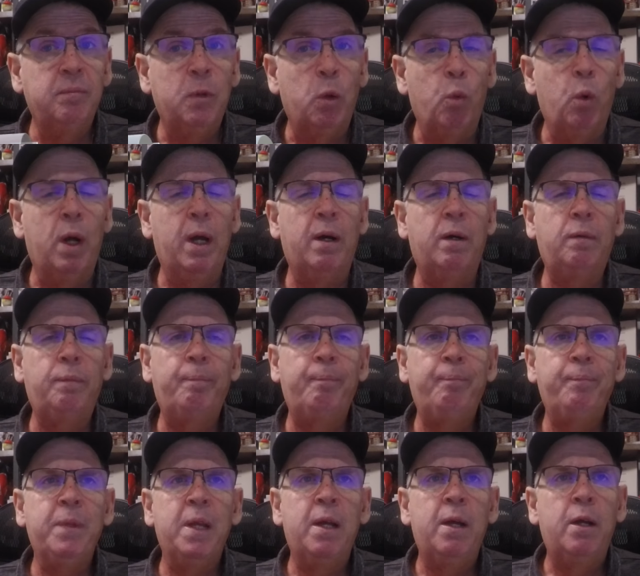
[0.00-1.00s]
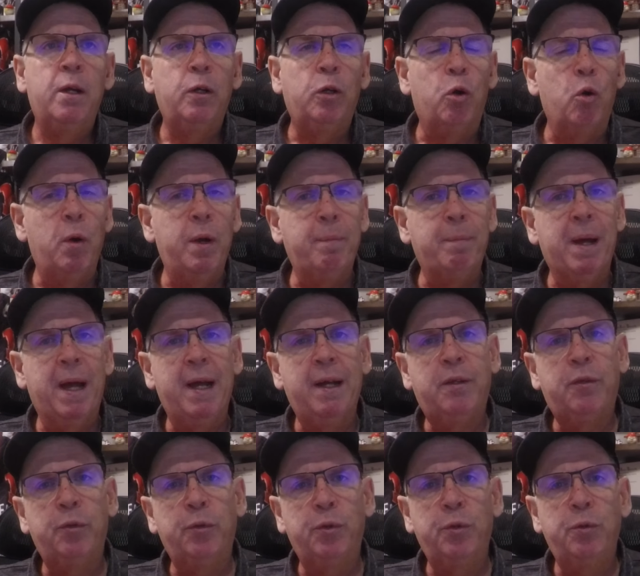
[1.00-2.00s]
Well, going
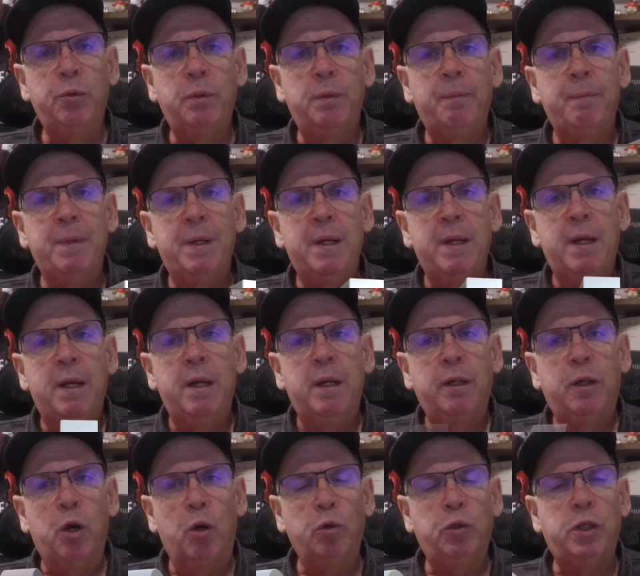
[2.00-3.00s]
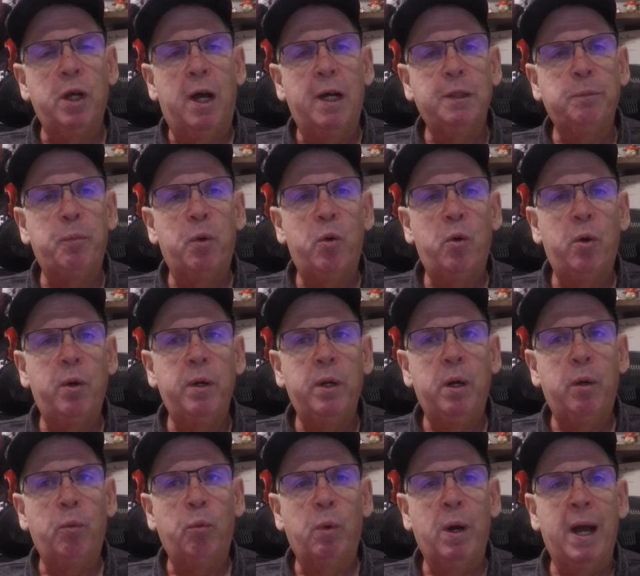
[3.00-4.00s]
back through, Coach Osborne
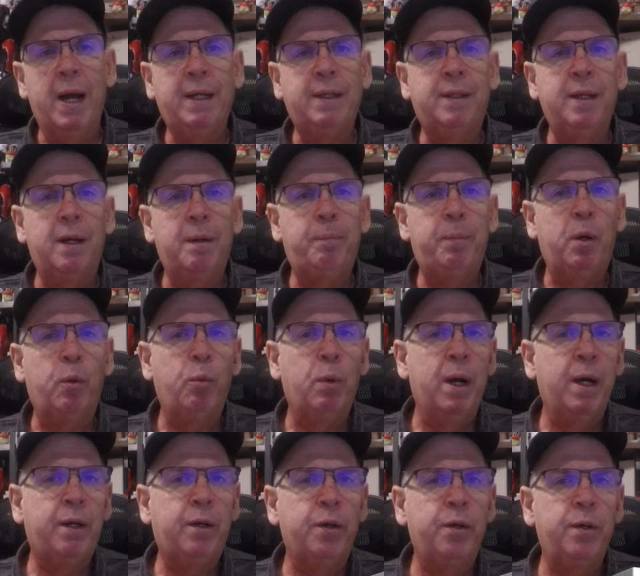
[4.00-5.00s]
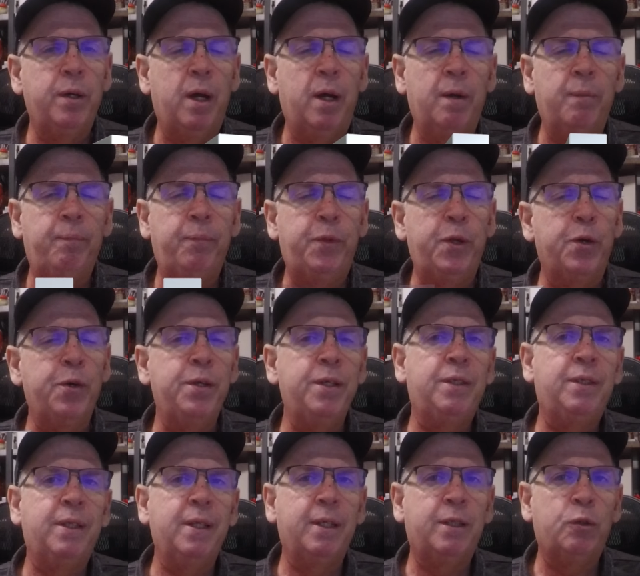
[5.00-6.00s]
racked up a record of
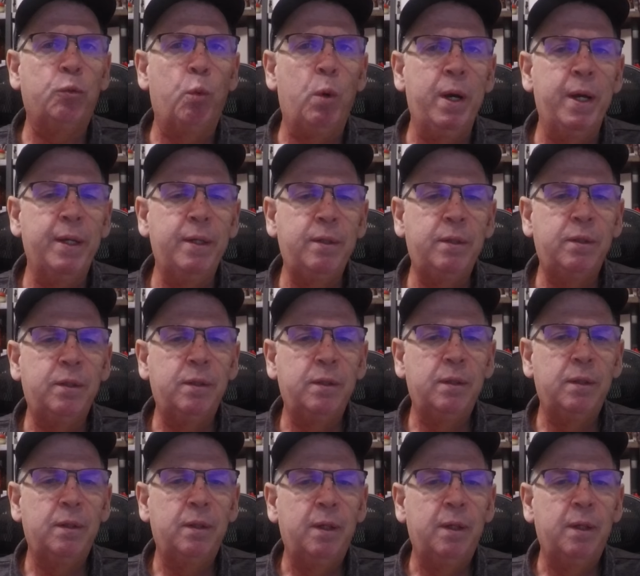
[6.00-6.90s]
36 wins,